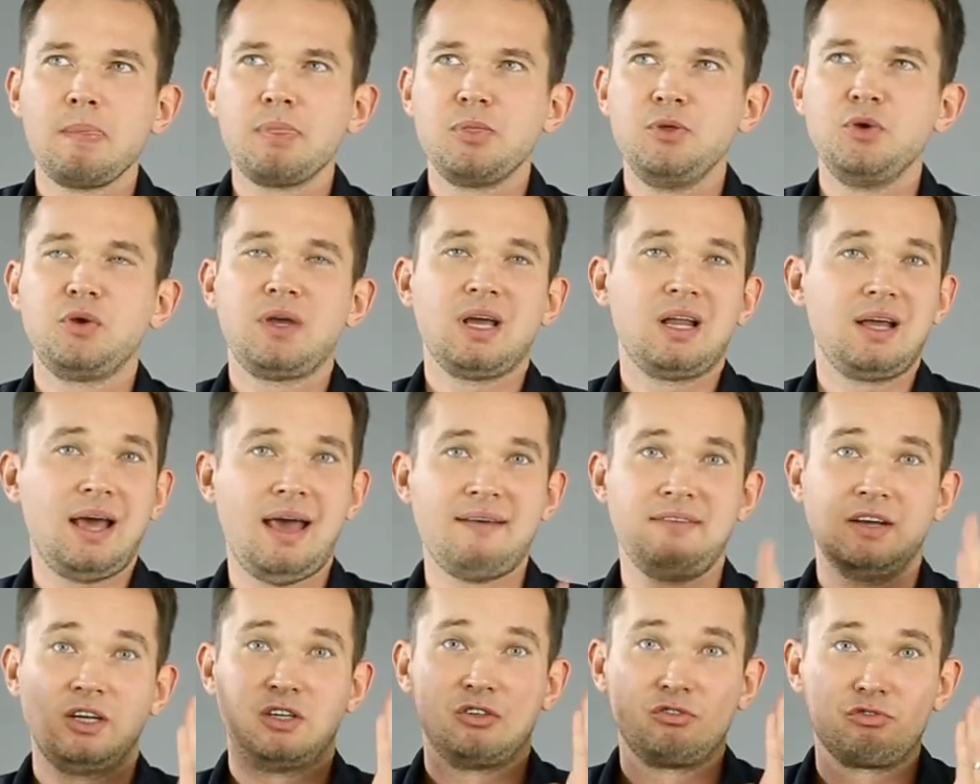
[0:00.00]
you can
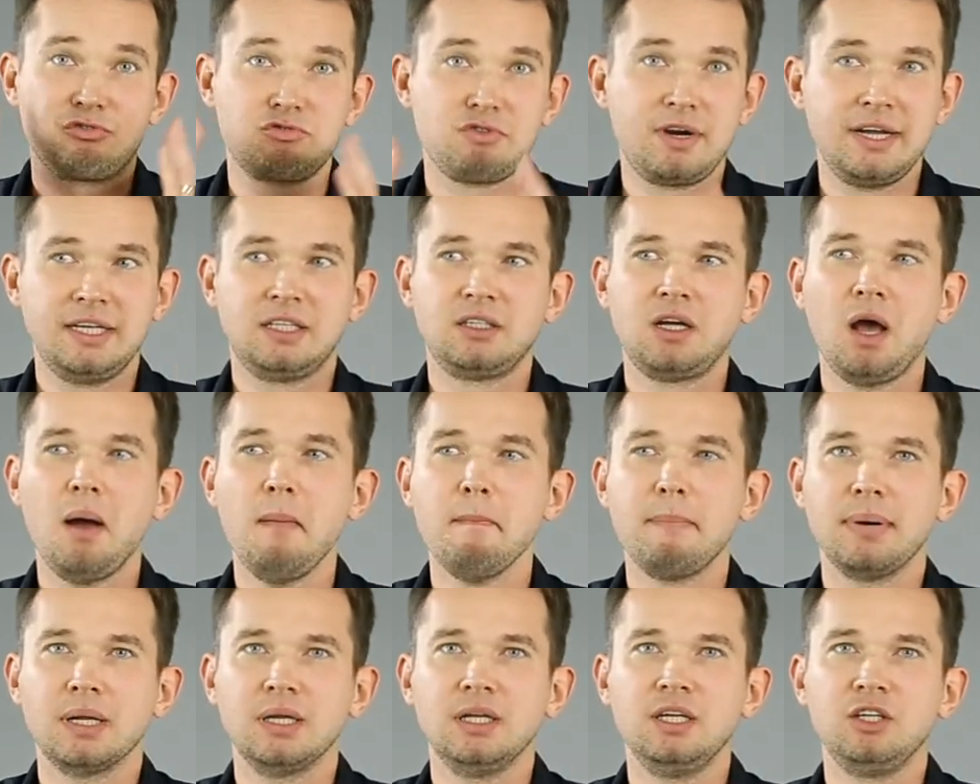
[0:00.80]
have a great
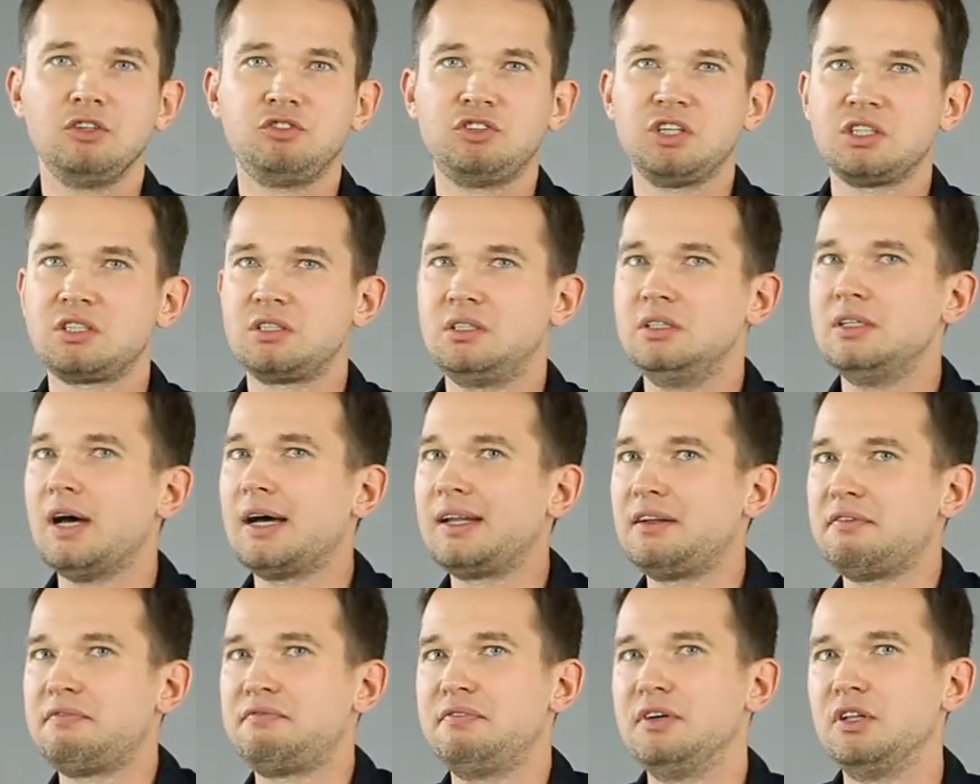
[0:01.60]
company, it's just
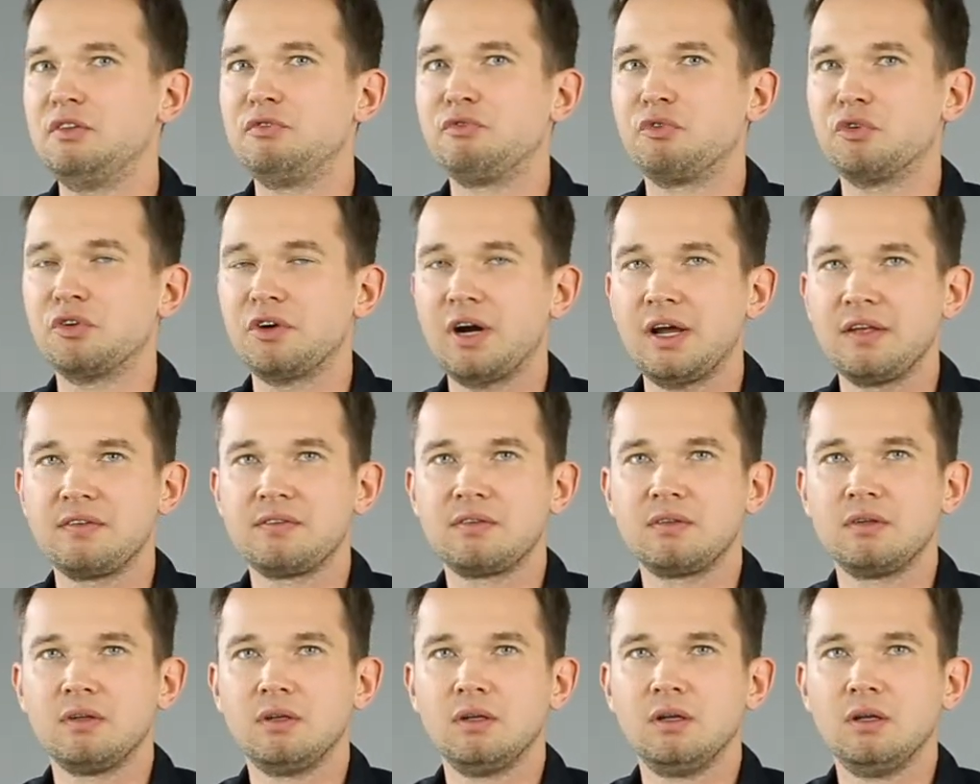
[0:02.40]
not a fit for
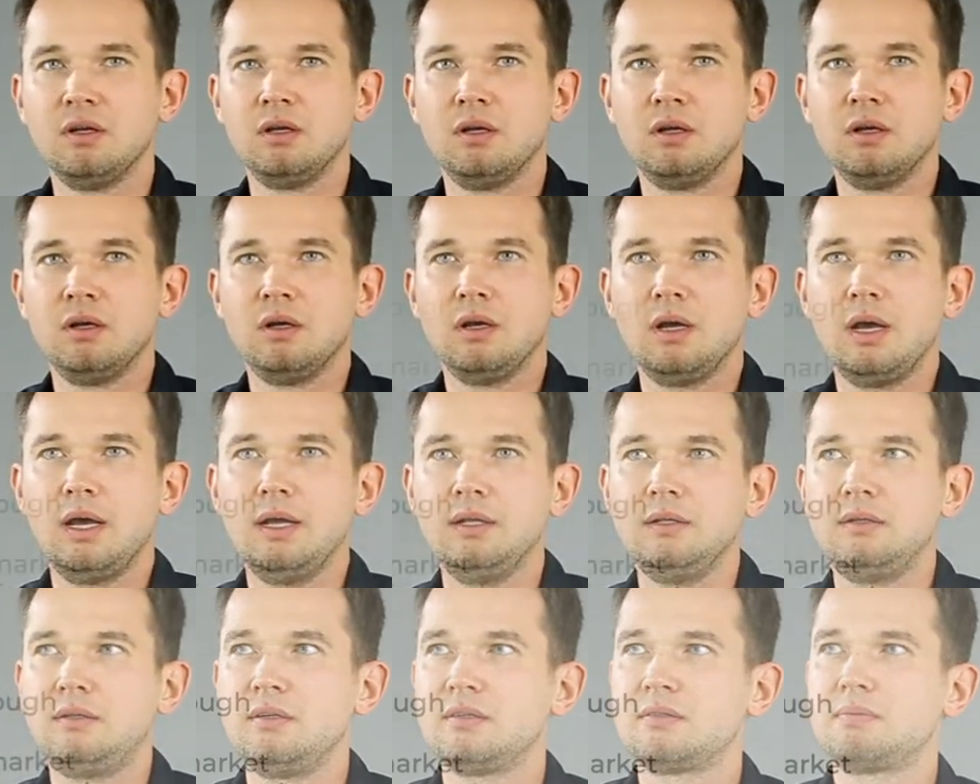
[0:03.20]
us.
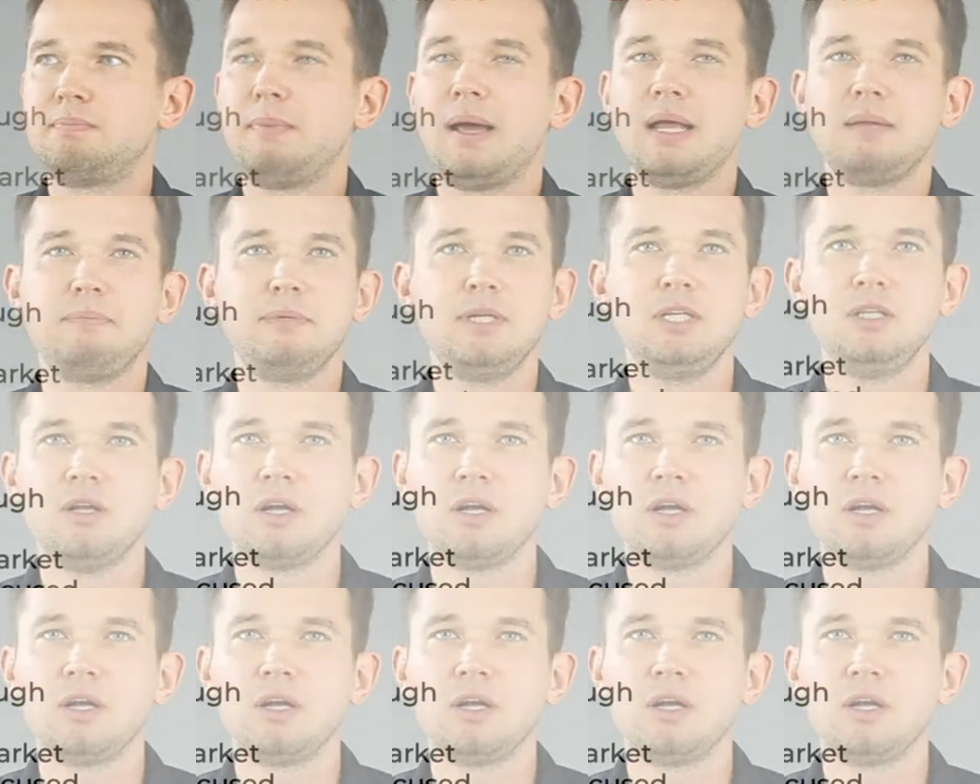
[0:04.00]
And this might be